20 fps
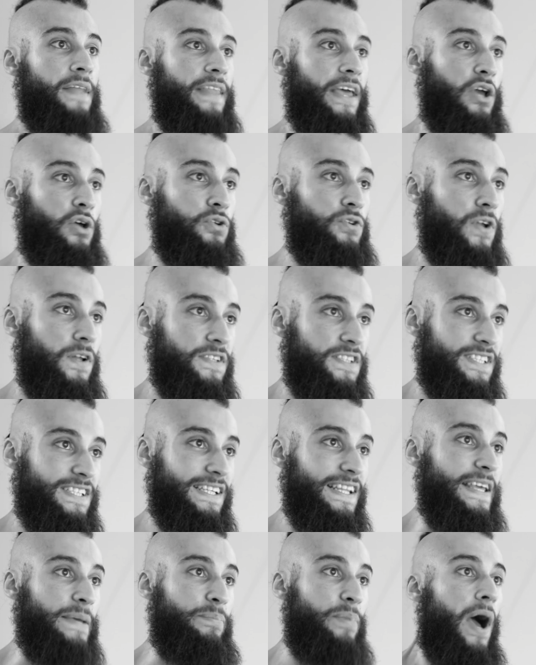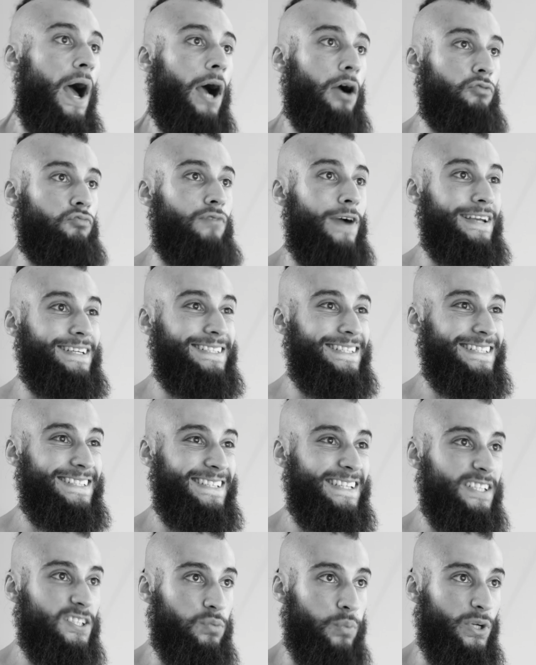They could not sleep, a
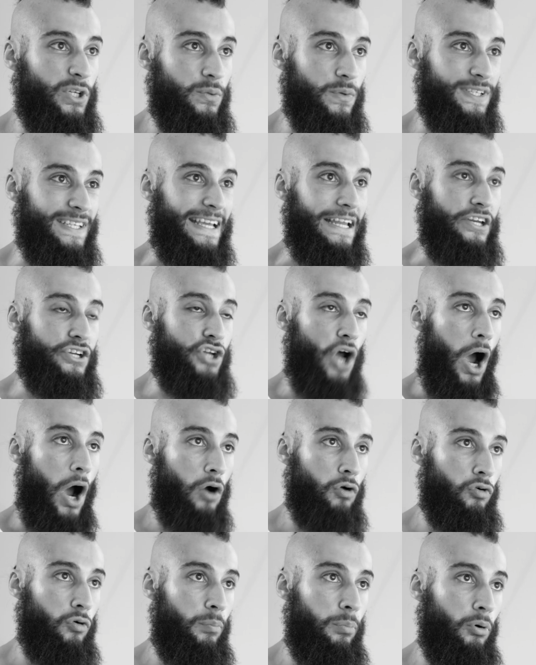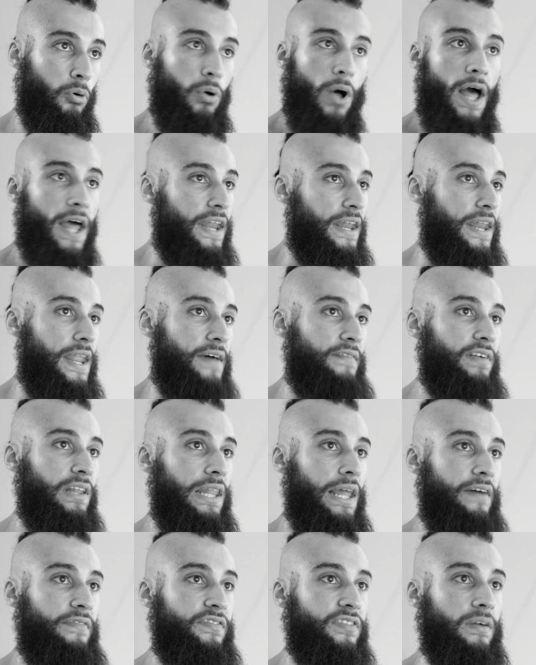restlessness which was intolerable never
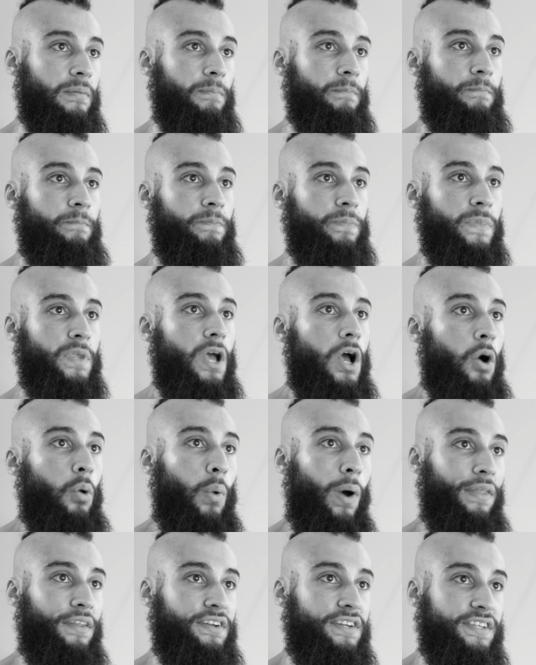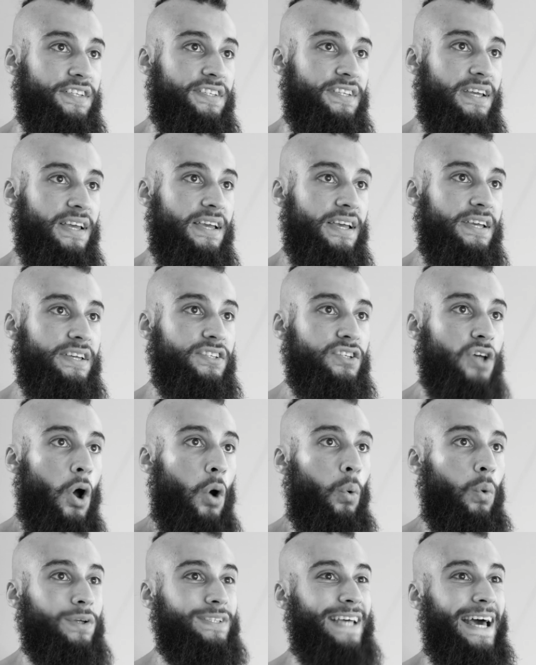left them. While the disease
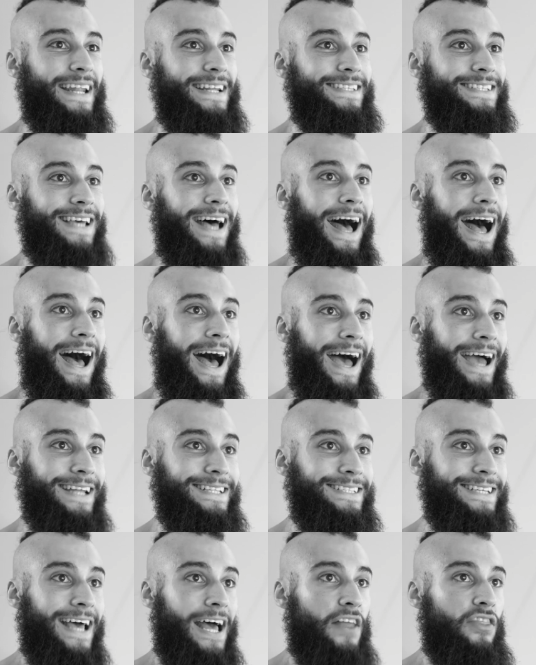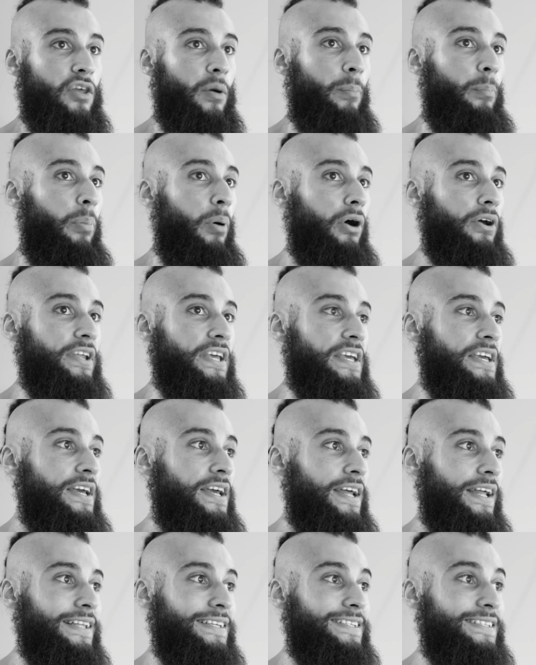was at its height, the body,
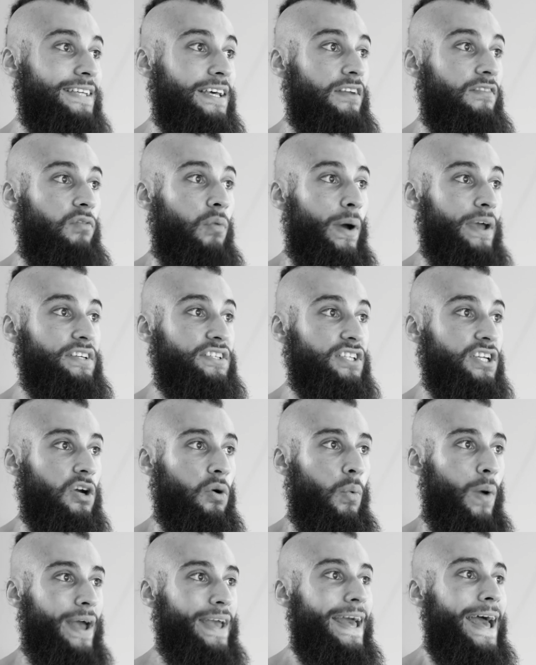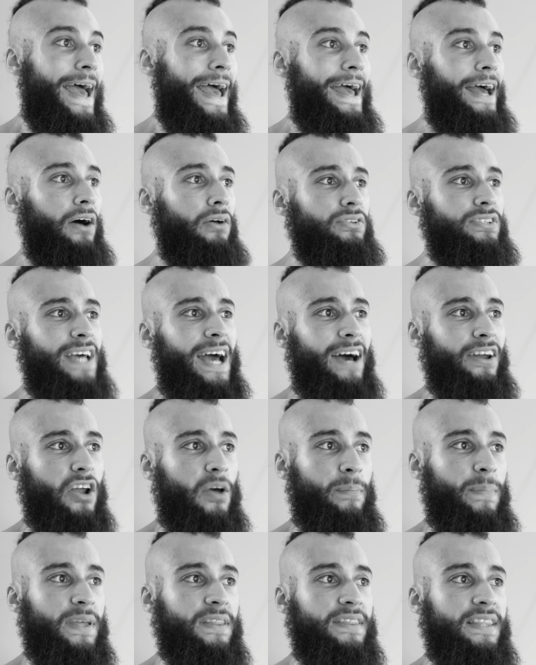instead of wasting away, held
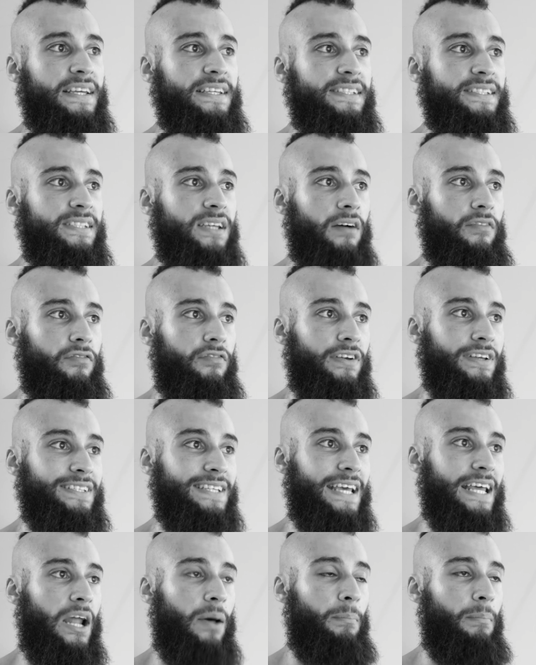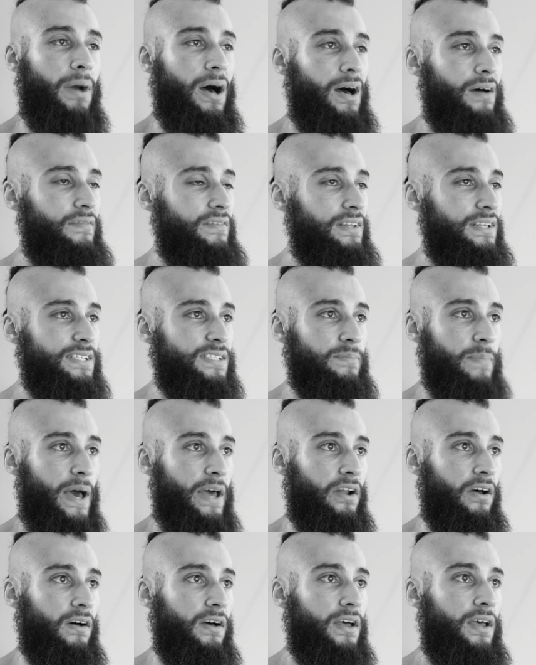out amid these sufferings in a marvelous
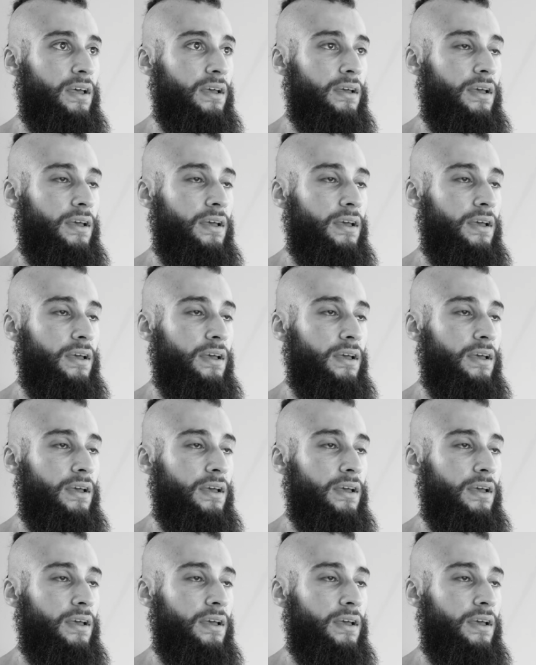manner,